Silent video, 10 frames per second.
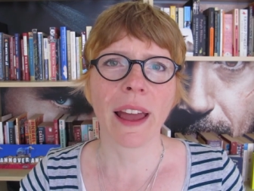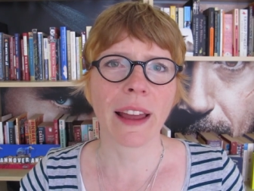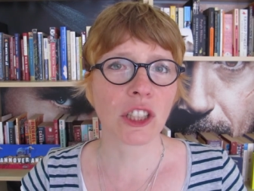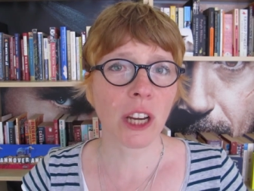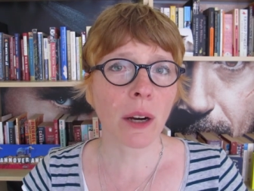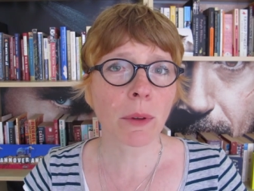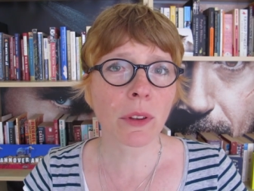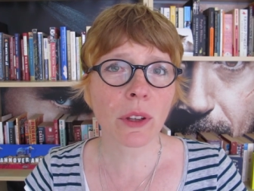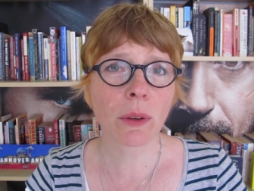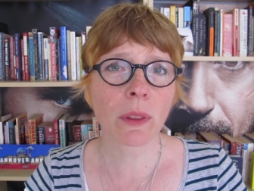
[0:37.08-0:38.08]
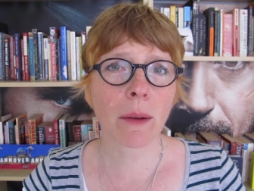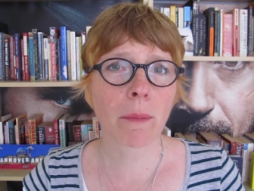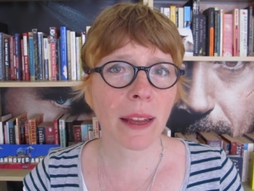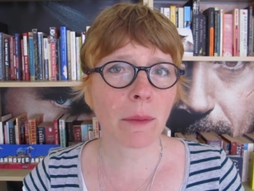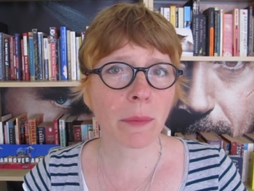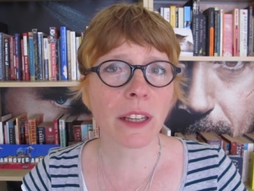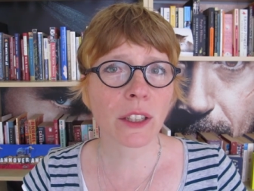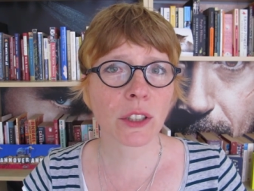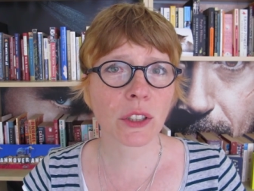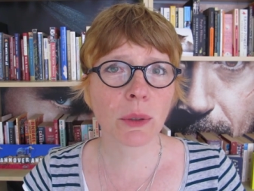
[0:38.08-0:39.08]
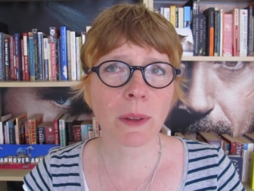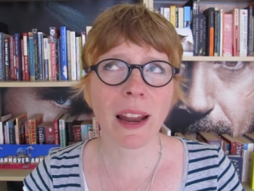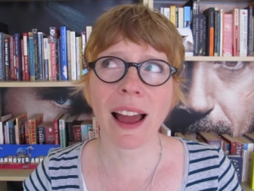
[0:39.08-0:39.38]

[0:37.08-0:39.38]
and share with you that made me a good human,